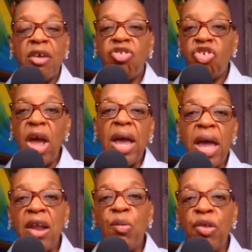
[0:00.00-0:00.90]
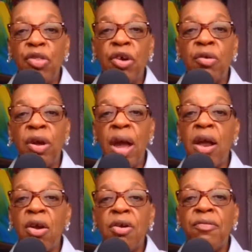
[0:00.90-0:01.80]
Check in with the
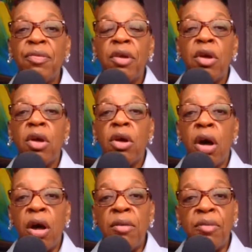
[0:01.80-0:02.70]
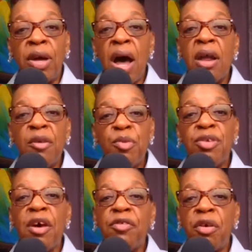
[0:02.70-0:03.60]
creator, God
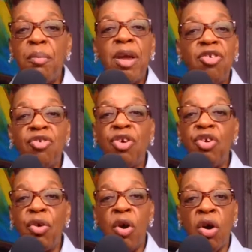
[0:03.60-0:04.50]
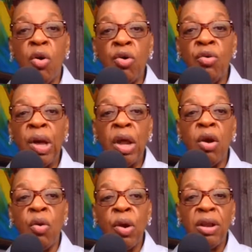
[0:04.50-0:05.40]
himself, to make sure you're doing it
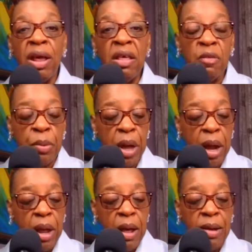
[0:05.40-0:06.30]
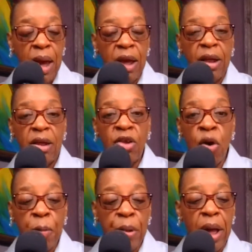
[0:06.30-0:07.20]
according to his plan, not
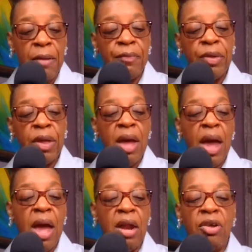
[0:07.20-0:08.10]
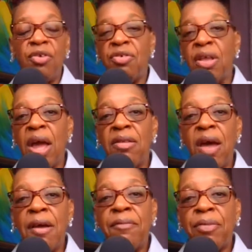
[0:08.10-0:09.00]
your plan, and understand
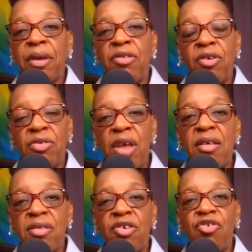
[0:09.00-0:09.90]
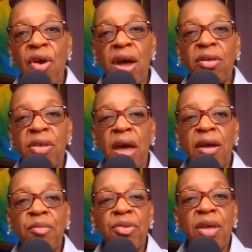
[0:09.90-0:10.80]
that there's test and trial
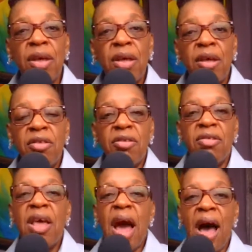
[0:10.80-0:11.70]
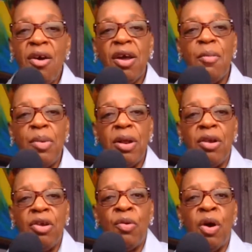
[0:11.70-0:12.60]
times to see how committed
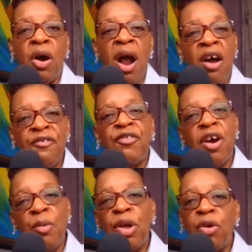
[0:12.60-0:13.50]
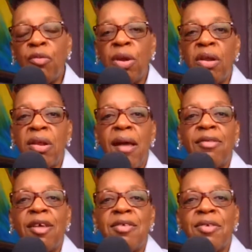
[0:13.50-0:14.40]
you are. How far will you really take
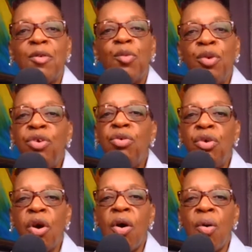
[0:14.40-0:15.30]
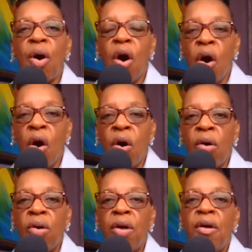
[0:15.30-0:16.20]
this? Will you go
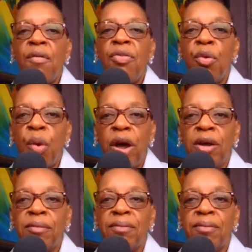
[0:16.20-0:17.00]
all the way?